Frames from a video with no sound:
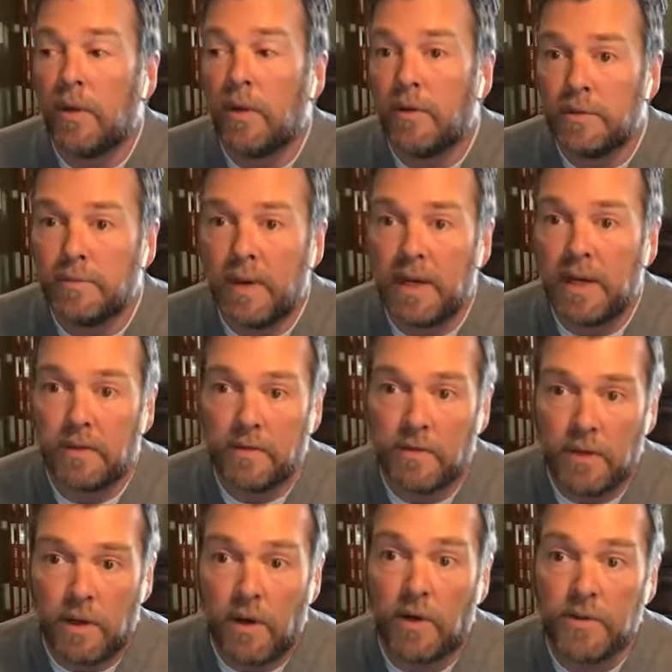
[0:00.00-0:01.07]
Those bank loans
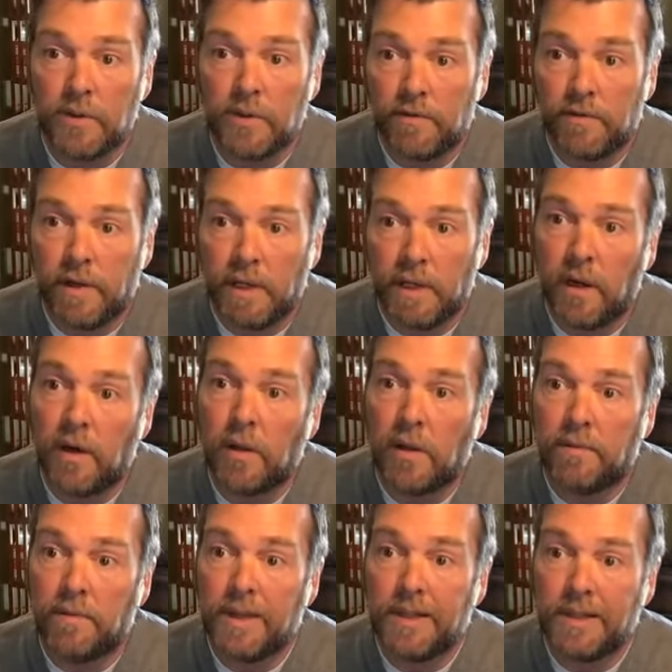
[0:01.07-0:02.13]
also funded all
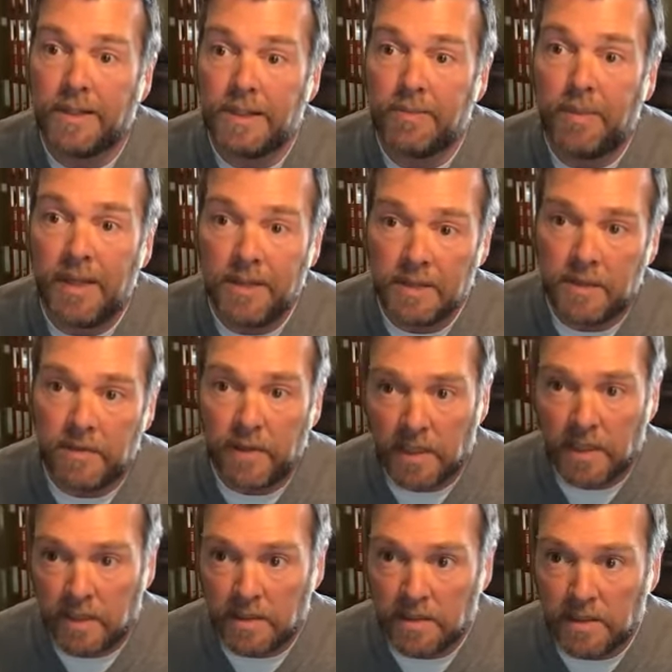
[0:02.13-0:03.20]
of the expense of
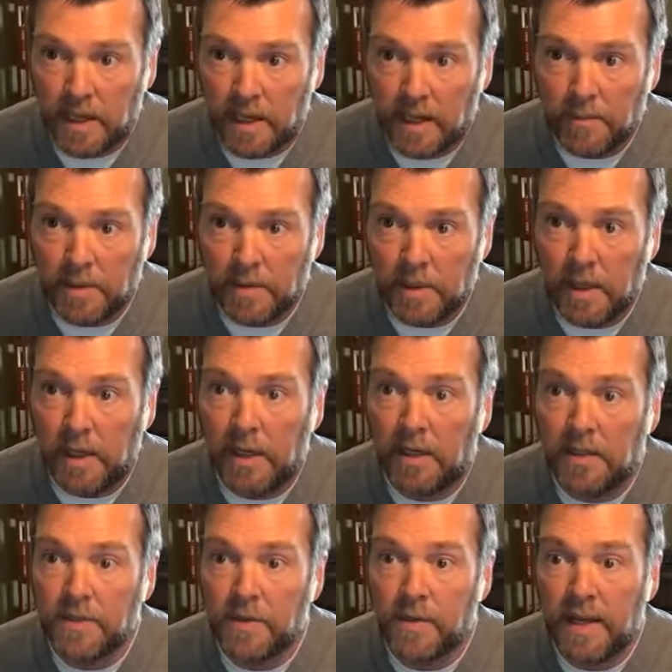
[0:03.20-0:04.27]
the ESOP. Uh,
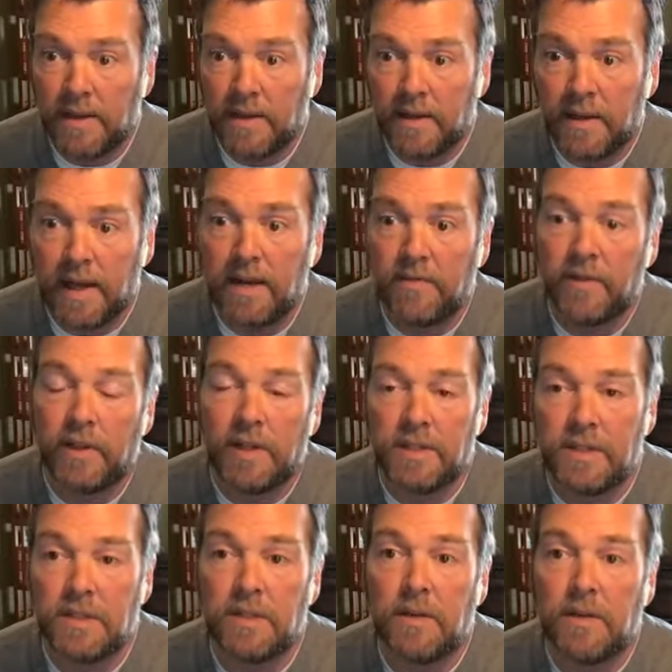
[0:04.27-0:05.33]
so that didn't have to
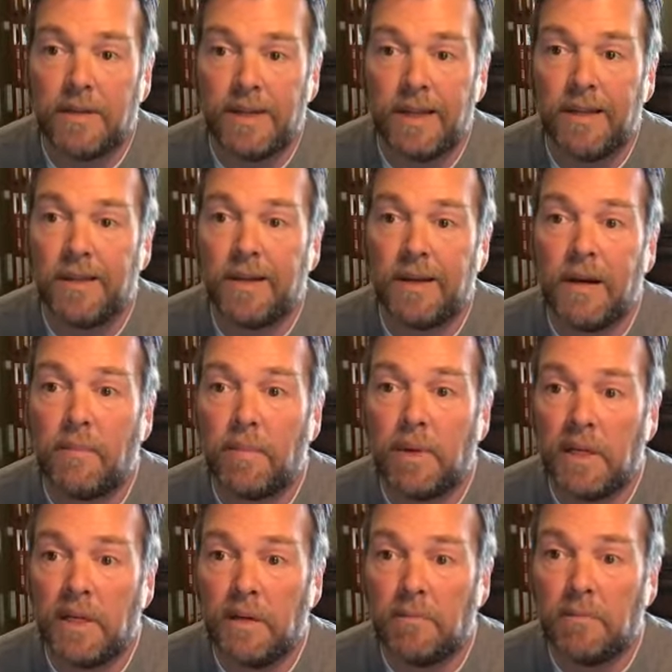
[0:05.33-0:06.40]
necessarily hit the
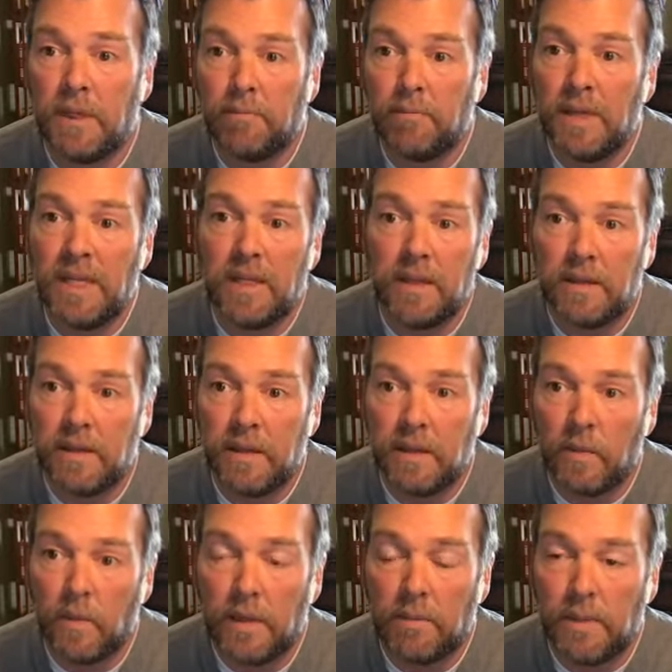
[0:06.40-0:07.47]
company immediately
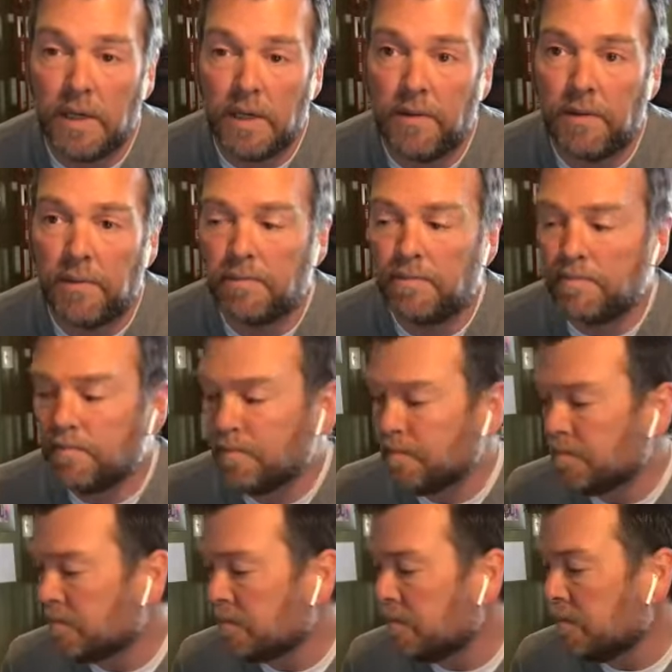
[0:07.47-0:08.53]
in one month
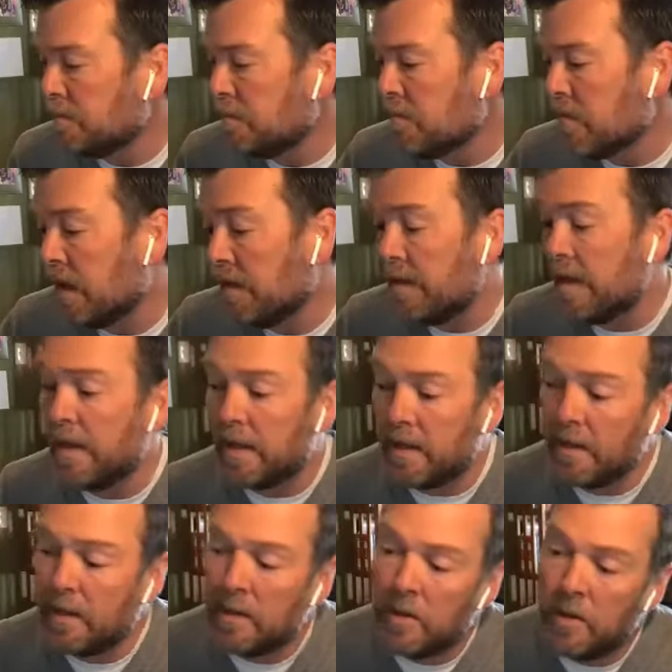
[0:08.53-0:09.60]

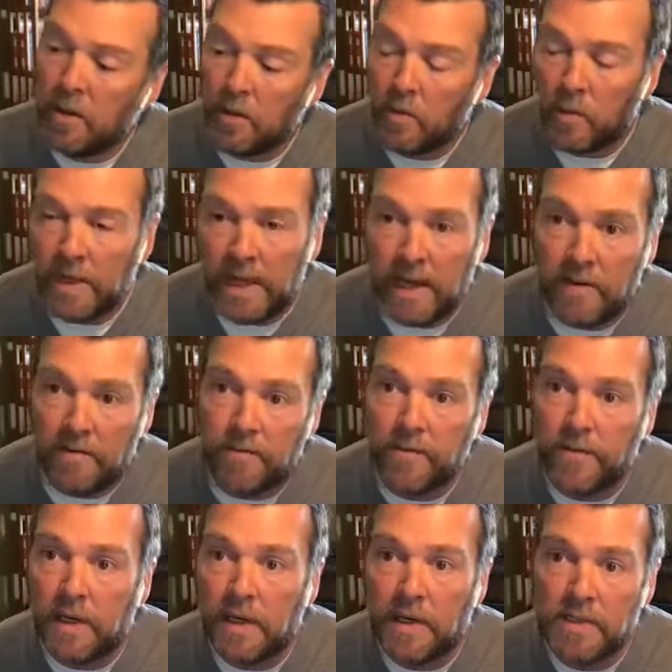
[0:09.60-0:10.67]
then we have
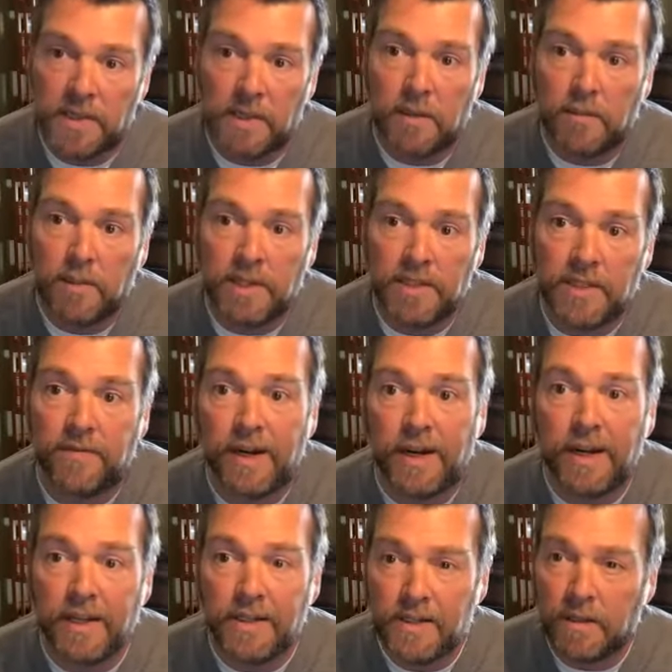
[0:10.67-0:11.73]
uh, seller based
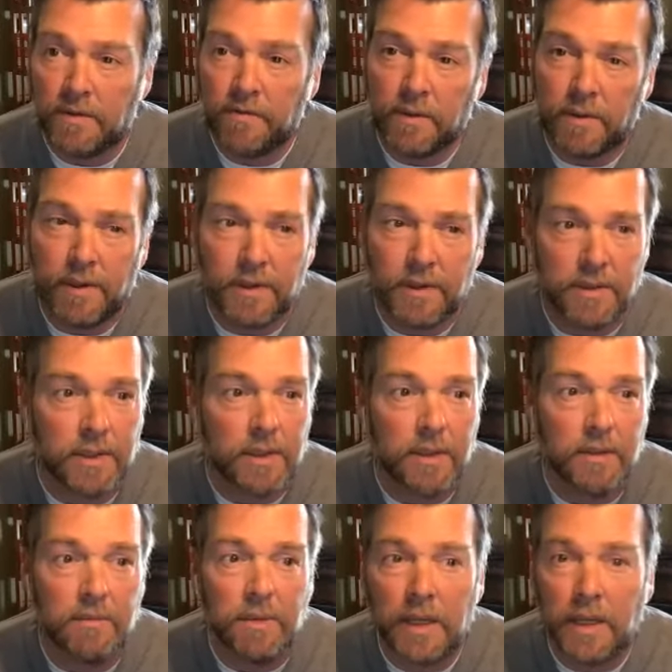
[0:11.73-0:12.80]
financing for
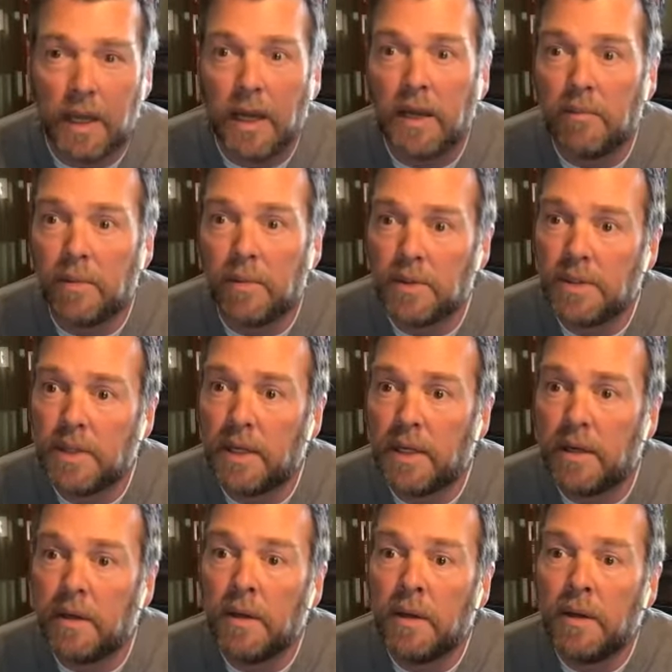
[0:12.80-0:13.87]
largely like
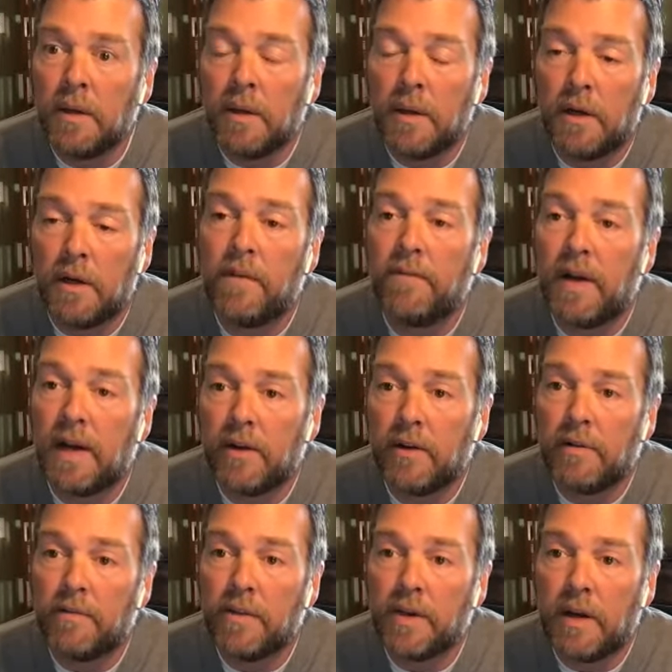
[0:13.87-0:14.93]
80% of the
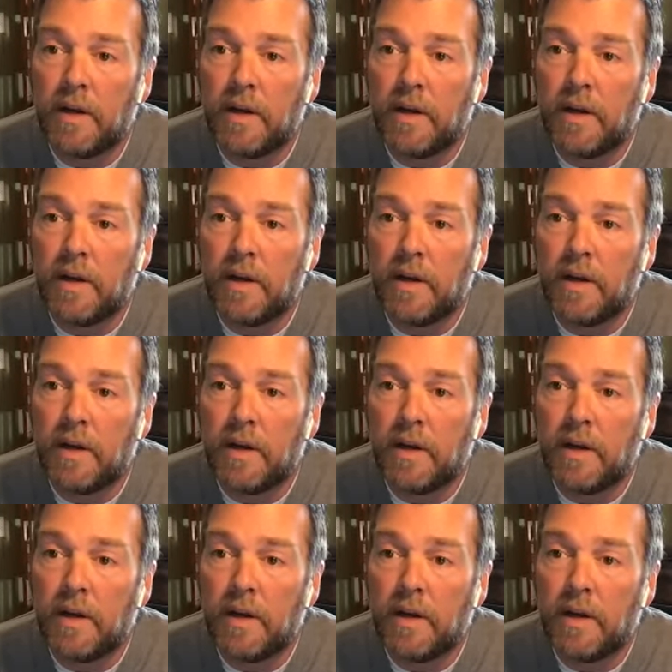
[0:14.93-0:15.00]
value of the